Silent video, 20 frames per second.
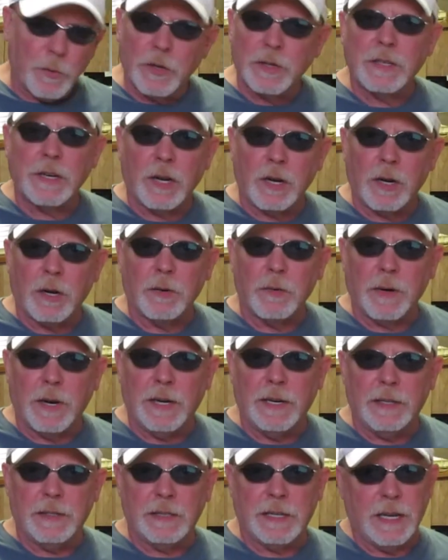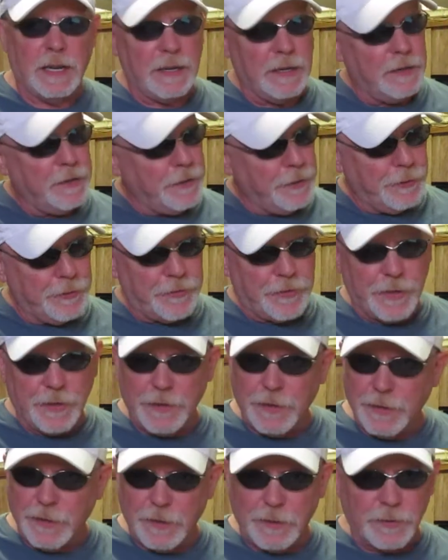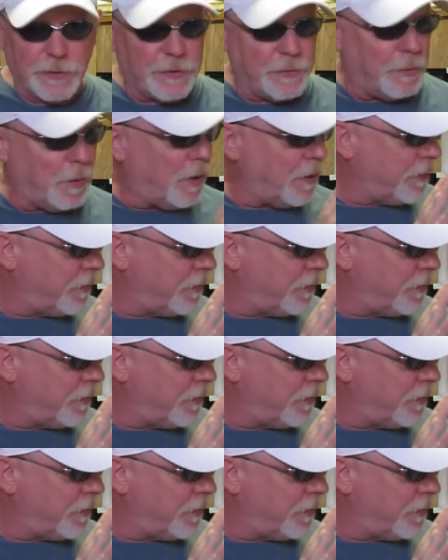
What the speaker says: worked out all right. Gotta get used to the little small